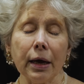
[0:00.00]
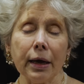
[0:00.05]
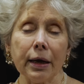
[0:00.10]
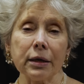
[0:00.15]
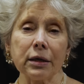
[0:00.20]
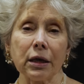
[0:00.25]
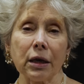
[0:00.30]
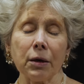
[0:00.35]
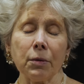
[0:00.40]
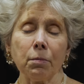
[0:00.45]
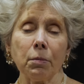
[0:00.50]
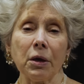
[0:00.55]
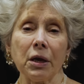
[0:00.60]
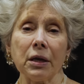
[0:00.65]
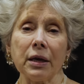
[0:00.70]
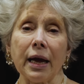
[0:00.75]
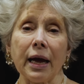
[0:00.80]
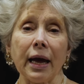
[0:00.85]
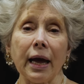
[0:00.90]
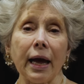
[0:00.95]
It can be
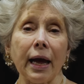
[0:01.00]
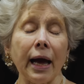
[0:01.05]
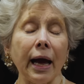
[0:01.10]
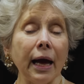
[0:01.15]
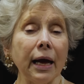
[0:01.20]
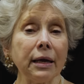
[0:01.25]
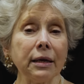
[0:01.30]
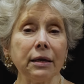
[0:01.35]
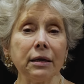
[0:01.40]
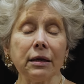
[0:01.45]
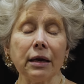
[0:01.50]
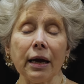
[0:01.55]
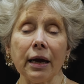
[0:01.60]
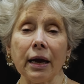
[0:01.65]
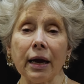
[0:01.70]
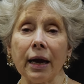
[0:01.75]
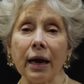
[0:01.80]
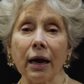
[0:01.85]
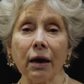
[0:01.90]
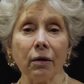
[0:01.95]
an added
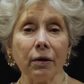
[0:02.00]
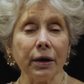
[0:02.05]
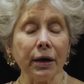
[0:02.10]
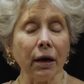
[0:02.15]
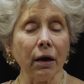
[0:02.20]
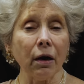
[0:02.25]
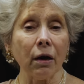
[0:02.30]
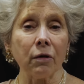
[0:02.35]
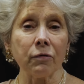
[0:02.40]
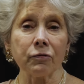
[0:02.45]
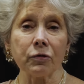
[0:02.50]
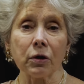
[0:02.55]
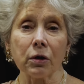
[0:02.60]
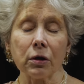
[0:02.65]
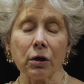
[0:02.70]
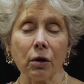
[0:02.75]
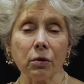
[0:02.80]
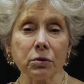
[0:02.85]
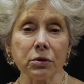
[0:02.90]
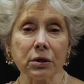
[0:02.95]
area of
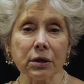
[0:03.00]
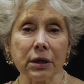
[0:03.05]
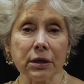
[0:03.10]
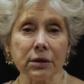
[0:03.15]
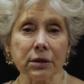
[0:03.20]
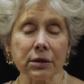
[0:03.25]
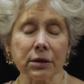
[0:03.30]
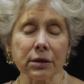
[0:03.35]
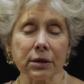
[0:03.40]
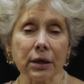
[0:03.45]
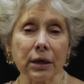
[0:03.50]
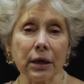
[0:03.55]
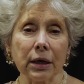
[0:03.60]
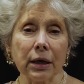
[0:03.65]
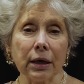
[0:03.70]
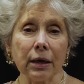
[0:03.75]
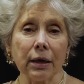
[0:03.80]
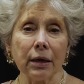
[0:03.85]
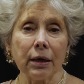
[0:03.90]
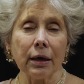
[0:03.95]
closeness
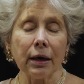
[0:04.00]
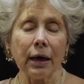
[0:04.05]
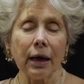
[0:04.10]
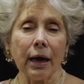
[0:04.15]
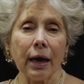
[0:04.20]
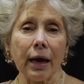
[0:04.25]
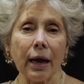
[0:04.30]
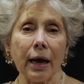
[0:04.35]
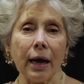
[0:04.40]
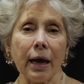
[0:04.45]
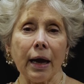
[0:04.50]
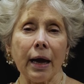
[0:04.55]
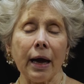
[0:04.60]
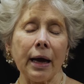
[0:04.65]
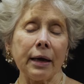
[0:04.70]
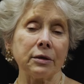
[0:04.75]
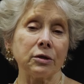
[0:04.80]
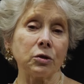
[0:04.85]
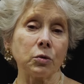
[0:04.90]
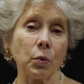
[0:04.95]

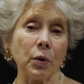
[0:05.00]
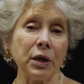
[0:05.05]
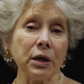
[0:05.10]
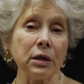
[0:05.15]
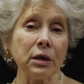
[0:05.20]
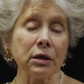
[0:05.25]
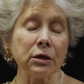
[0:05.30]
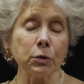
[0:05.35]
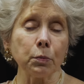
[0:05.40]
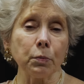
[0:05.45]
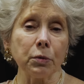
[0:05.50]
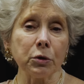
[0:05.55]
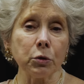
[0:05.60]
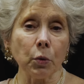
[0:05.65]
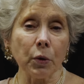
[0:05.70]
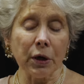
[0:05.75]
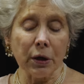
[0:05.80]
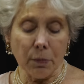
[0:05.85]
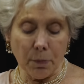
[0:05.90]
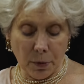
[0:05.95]
and sweetness
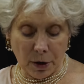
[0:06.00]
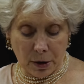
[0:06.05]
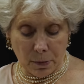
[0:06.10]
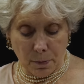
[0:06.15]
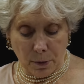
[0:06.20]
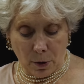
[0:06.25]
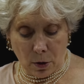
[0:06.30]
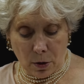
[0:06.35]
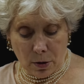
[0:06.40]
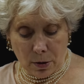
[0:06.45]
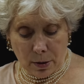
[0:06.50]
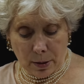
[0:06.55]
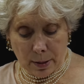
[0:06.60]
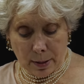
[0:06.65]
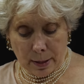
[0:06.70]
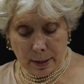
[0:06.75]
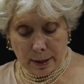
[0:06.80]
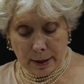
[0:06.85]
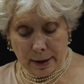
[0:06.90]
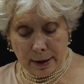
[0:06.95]
between people.
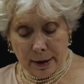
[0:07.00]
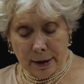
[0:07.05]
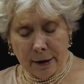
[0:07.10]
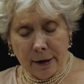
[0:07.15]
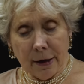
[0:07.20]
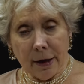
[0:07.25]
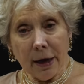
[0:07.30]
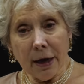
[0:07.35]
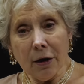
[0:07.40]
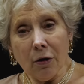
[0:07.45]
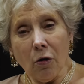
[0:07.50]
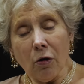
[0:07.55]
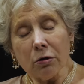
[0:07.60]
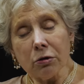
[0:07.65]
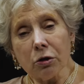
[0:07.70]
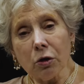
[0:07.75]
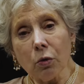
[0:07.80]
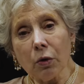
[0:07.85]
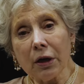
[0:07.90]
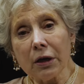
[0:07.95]
It
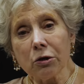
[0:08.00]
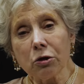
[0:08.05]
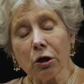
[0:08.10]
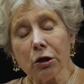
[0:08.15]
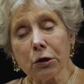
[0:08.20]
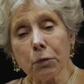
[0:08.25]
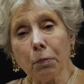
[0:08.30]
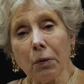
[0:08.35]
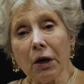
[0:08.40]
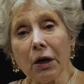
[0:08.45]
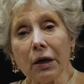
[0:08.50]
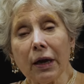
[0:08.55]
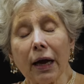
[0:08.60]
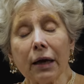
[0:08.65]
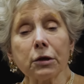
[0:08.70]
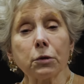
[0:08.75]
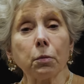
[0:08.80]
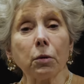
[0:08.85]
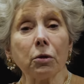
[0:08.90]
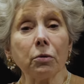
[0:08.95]
also can just be an
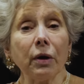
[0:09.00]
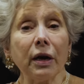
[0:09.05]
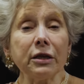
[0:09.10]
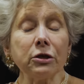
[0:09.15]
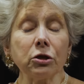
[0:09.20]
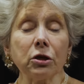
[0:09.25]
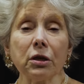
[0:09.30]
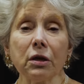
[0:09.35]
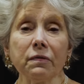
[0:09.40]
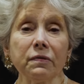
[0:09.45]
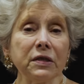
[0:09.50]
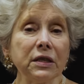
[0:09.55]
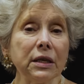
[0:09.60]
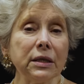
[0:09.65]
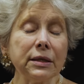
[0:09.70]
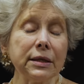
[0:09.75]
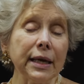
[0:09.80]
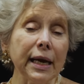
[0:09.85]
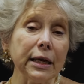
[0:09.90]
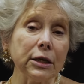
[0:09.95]
exploration of
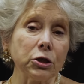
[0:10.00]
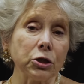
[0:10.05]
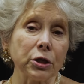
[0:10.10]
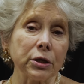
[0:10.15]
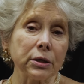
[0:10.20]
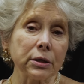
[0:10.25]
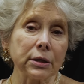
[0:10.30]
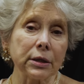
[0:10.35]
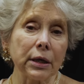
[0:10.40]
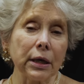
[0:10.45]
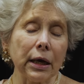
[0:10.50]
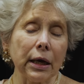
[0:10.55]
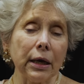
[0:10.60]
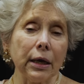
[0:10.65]
sensations.